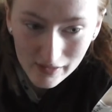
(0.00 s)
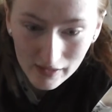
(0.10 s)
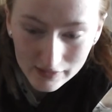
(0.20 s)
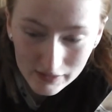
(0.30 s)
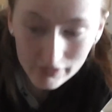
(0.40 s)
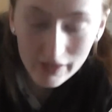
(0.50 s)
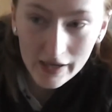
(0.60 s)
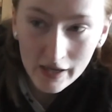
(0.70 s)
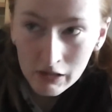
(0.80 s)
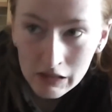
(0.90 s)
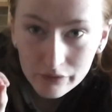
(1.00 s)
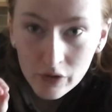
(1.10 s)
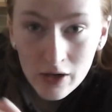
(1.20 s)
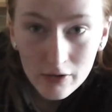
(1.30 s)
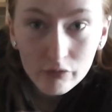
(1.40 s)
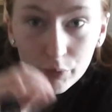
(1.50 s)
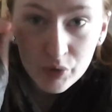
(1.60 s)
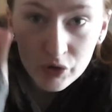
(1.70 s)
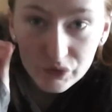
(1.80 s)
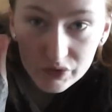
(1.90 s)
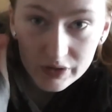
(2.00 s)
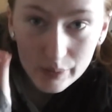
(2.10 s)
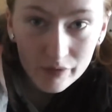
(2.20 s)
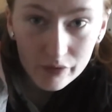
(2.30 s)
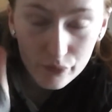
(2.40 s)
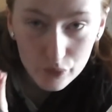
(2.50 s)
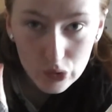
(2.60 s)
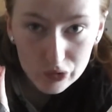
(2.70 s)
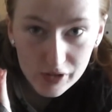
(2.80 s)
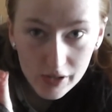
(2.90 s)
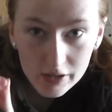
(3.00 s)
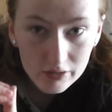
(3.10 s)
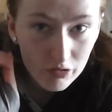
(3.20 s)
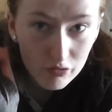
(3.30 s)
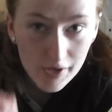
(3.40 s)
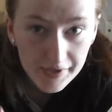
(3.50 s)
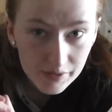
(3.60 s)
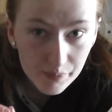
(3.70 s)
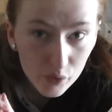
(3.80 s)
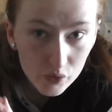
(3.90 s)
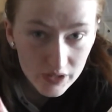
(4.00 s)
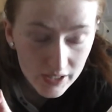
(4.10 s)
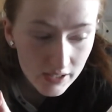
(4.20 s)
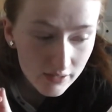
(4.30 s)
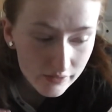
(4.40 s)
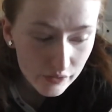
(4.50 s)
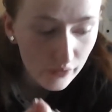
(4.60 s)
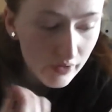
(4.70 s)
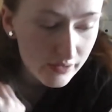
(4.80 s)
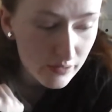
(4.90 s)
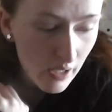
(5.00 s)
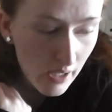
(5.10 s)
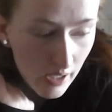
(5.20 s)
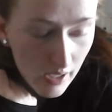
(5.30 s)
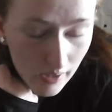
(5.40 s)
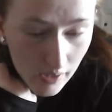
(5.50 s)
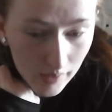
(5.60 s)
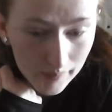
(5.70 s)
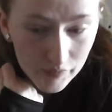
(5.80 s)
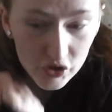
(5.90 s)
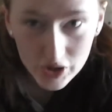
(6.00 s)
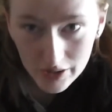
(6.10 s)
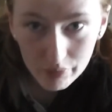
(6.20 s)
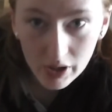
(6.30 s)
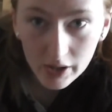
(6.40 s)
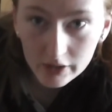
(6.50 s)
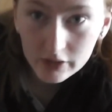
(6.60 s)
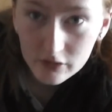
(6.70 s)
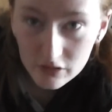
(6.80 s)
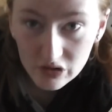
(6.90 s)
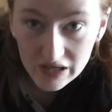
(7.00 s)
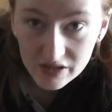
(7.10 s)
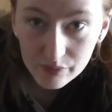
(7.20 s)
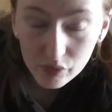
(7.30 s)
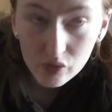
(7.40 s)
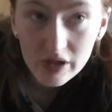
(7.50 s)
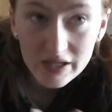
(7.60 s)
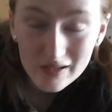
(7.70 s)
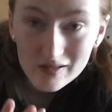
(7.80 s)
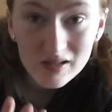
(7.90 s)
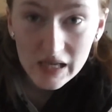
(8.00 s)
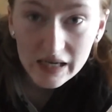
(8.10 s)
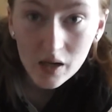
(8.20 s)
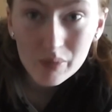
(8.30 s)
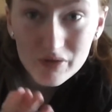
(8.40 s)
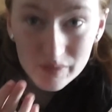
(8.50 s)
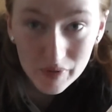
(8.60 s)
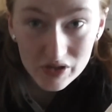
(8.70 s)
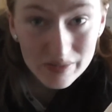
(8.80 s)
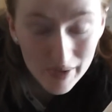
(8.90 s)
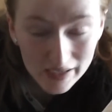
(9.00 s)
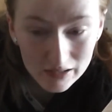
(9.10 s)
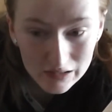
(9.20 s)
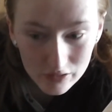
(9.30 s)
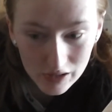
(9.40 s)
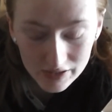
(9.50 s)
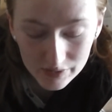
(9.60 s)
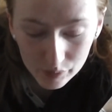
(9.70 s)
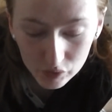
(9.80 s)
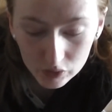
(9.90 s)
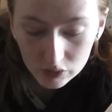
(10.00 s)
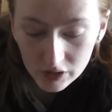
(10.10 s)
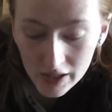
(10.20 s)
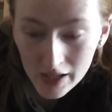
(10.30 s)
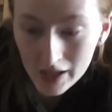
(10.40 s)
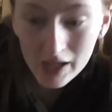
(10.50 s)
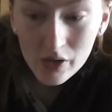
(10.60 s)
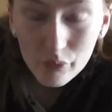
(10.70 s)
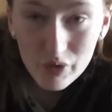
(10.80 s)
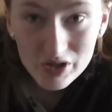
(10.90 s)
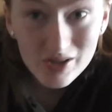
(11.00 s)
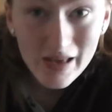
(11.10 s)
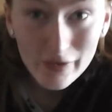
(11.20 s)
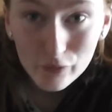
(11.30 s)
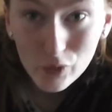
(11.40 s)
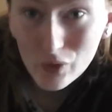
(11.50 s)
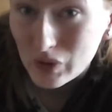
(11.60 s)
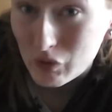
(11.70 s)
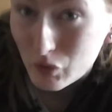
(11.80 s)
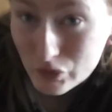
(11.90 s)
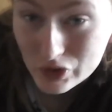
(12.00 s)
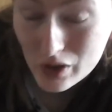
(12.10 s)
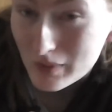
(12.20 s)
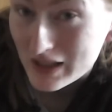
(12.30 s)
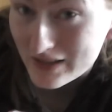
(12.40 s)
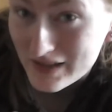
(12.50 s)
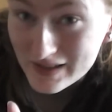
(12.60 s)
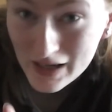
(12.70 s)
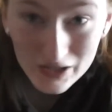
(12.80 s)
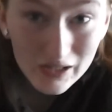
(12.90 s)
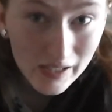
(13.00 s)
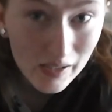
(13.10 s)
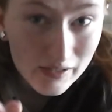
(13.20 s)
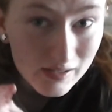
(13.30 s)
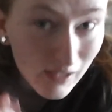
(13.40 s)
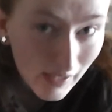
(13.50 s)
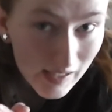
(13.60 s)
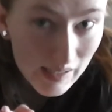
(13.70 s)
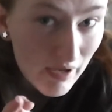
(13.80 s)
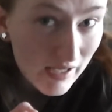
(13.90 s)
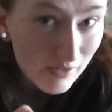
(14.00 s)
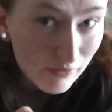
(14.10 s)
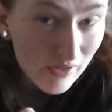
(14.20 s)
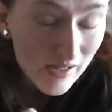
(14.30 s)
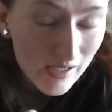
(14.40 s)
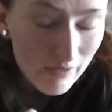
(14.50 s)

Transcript: that they have removed some of the water to transport it, so it's cheaper to transport, it doesn't take up as much space to transport, which therefore also means it's actually slightly better for the